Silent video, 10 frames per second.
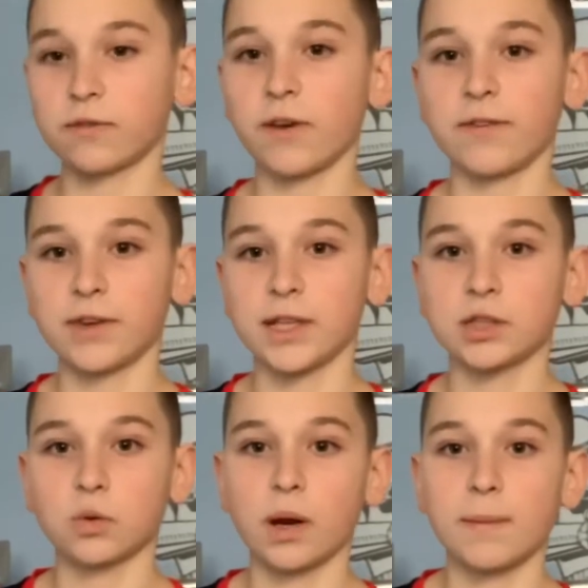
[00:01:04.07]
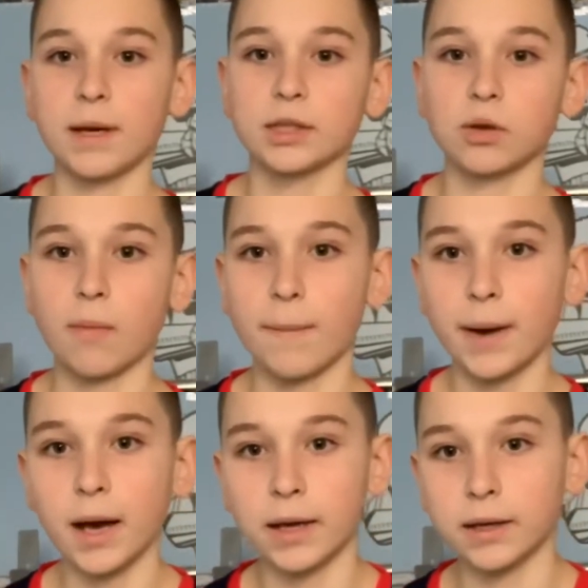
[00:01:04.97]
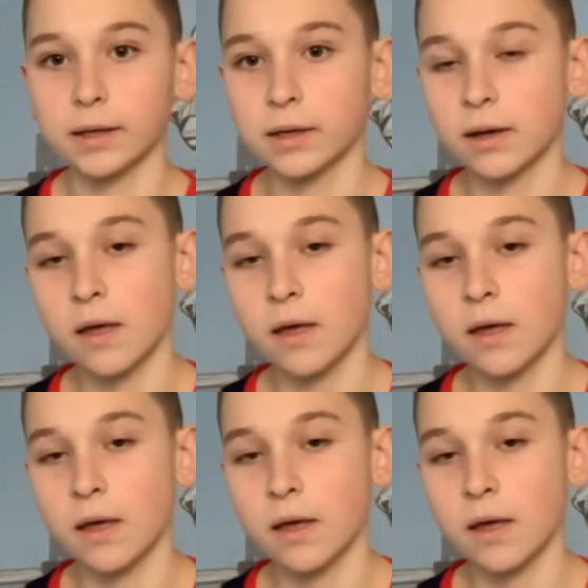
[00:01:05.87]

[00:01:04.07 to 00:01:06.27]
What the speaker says: 15, 20 minutes on my bike.